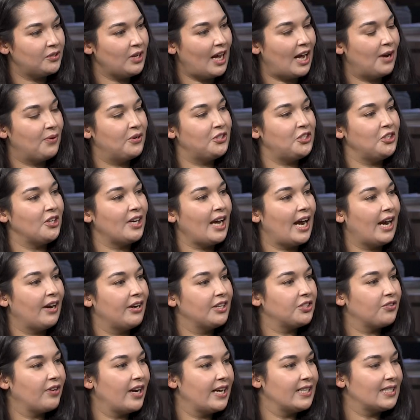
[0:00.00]
How would you
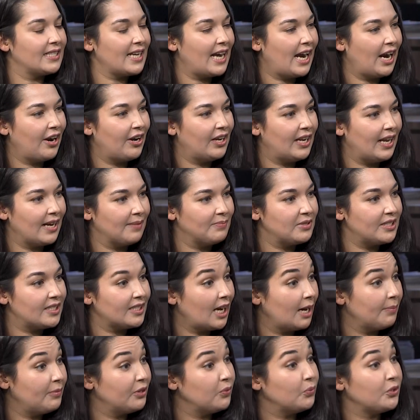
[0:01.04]
characterize Carrie Lam's
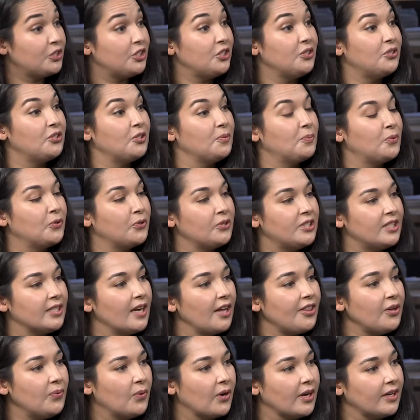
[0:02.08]
term, and would you support
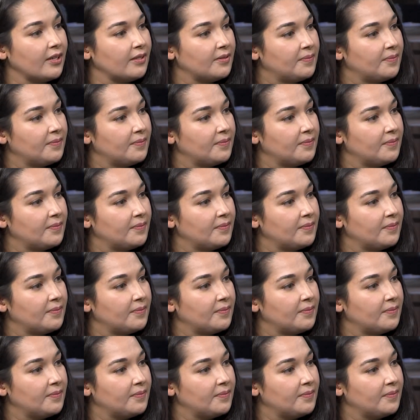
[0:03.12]
another one?